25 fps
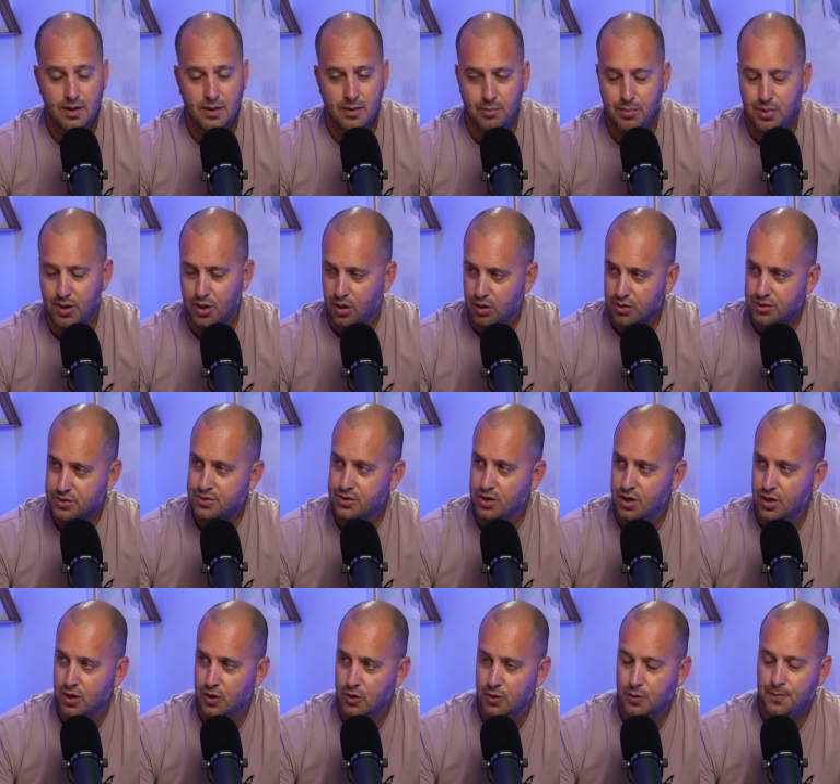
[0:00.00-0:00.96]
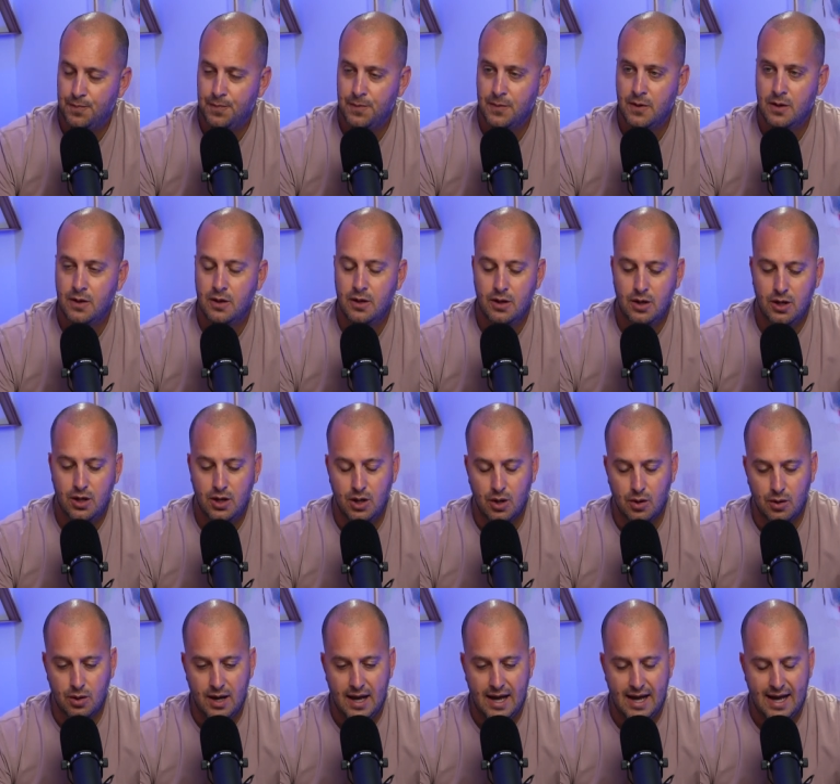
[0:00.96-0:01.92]
but also, you
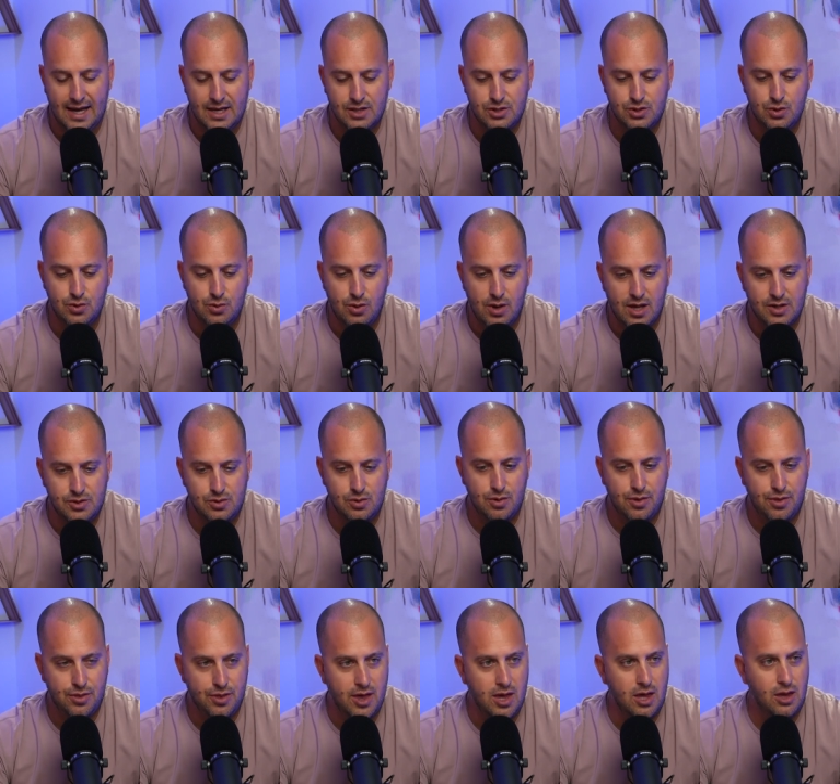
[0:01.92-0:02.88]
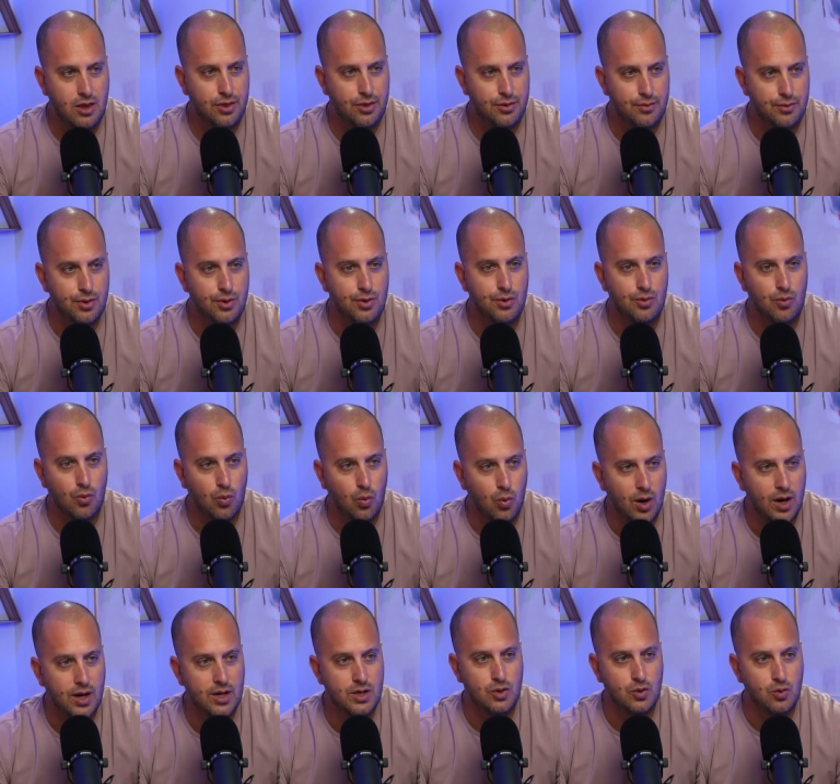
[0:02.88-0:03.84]
know, as you as you think through
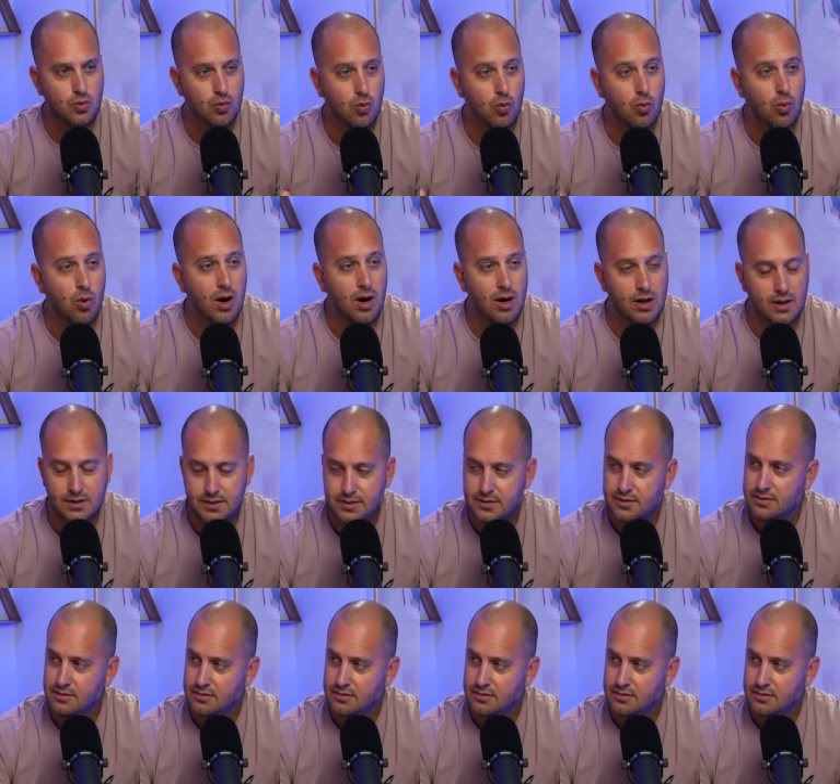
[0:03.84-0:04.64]
what you want,